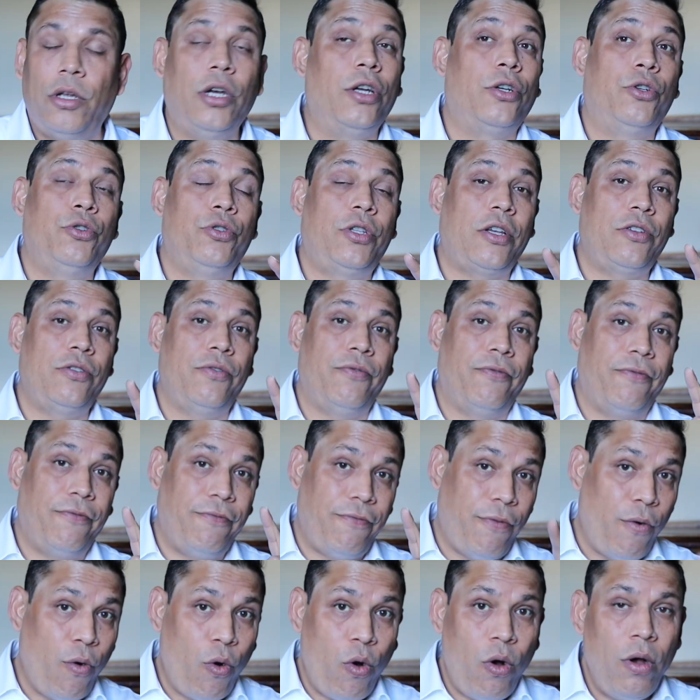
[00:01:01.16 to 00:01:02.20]
uh,
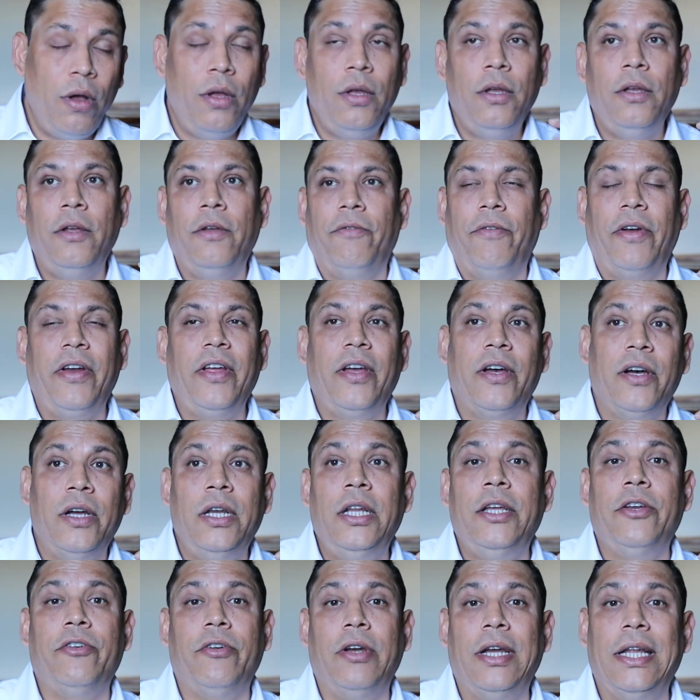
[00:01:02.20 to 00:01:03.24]
2004, very
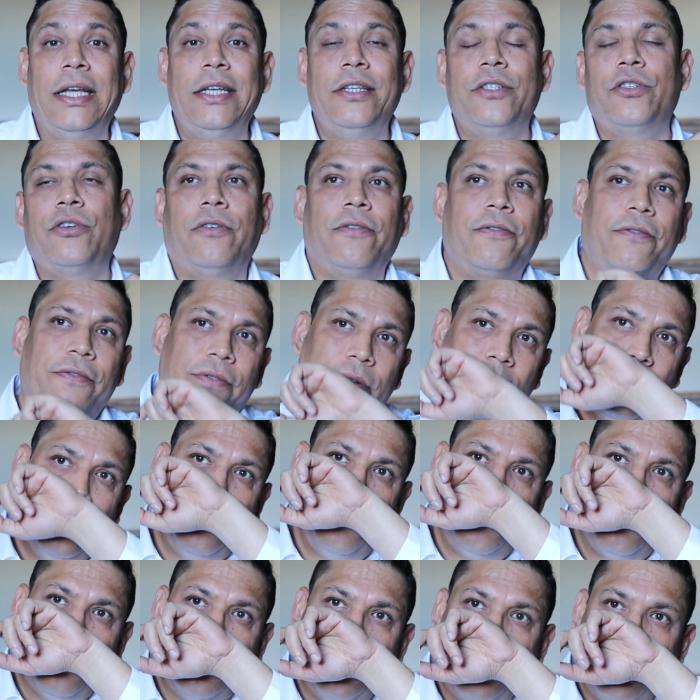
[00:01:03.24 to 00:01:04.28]
early release of,
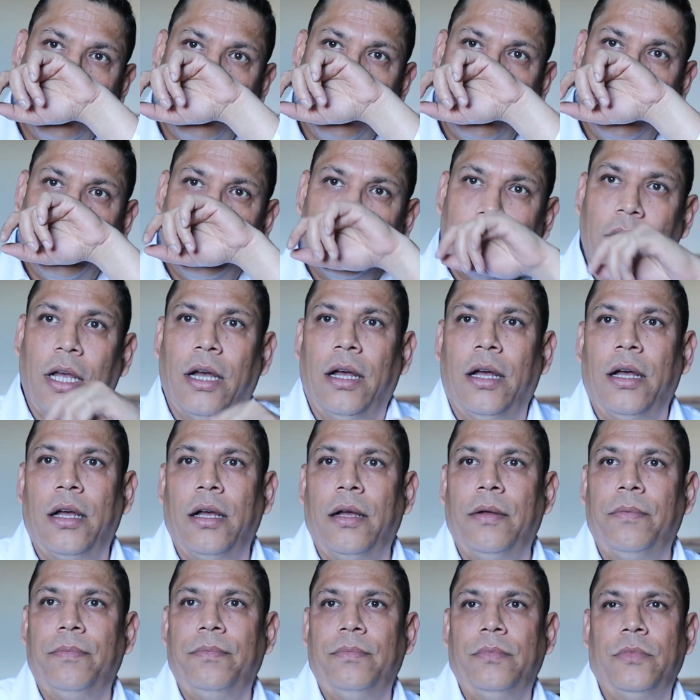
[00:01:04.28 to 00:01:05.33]

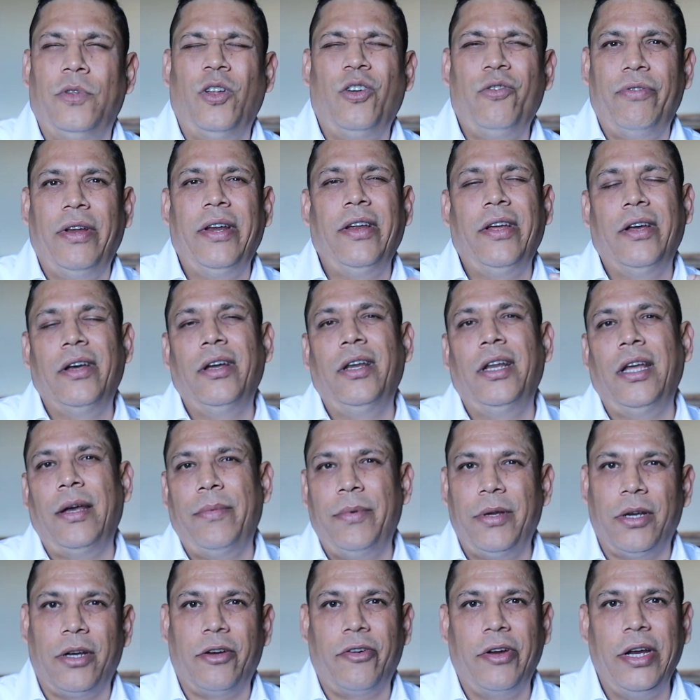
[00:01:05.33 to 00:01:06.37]
um, not very early, I
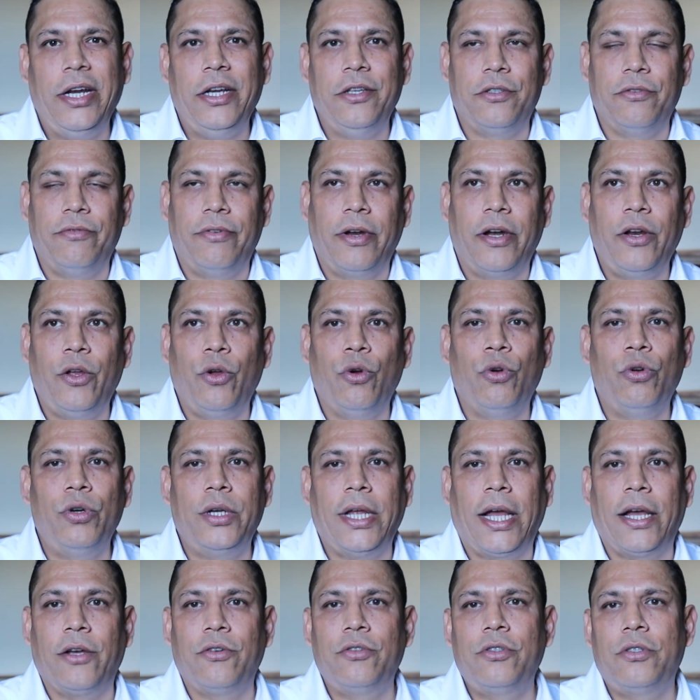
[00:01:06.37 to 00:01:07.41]
mean Creed is a very
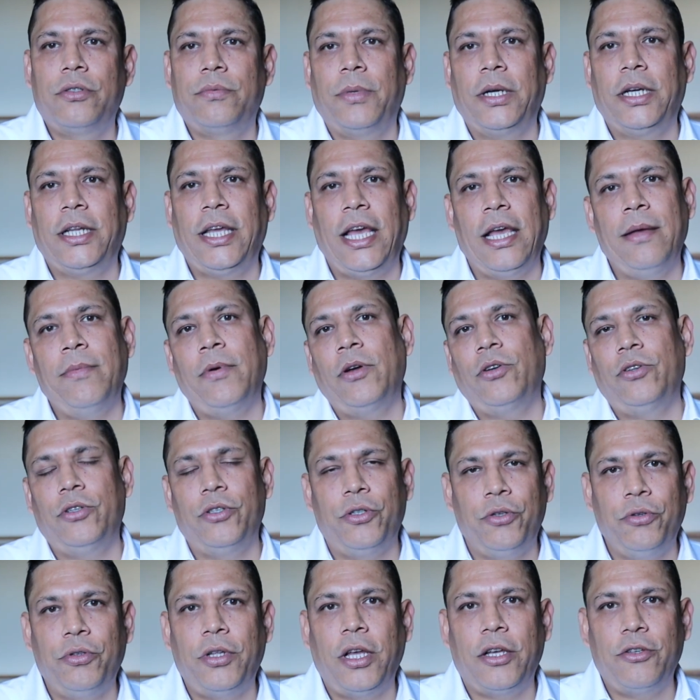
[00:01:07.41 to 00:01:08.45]
old house, but came out in
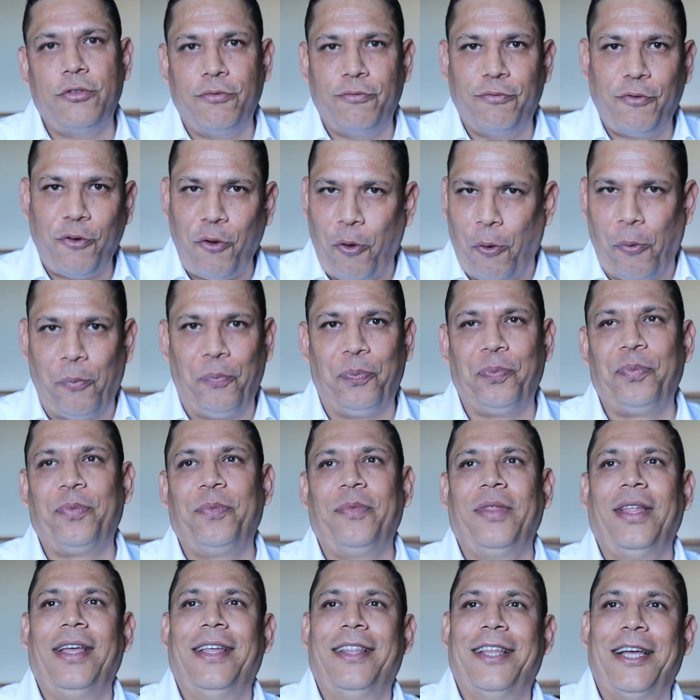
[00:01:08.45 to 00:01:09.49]
2004.
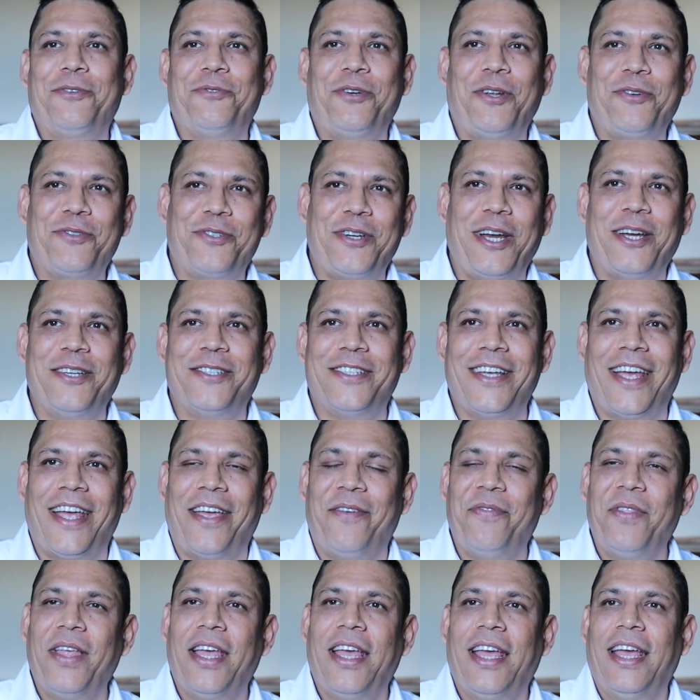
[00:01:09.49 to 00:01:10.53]
That's what I was trying to say.
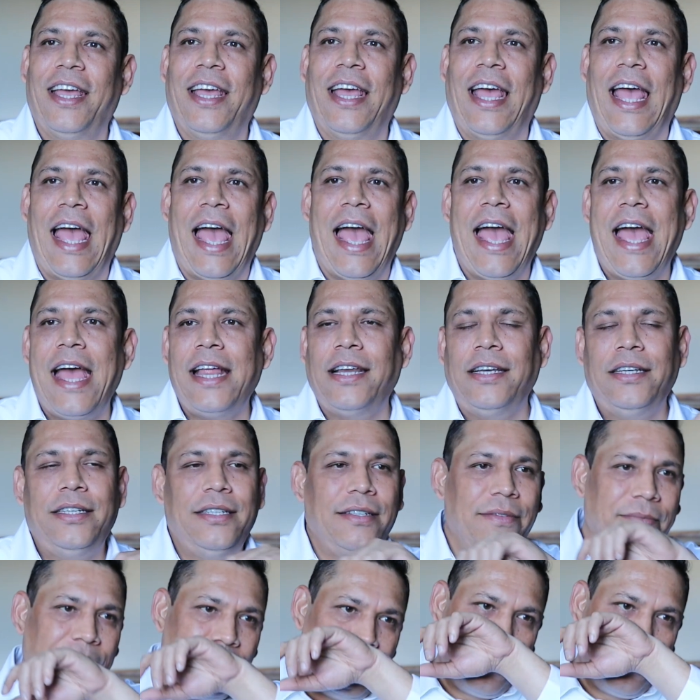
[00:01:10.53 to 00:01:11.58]
And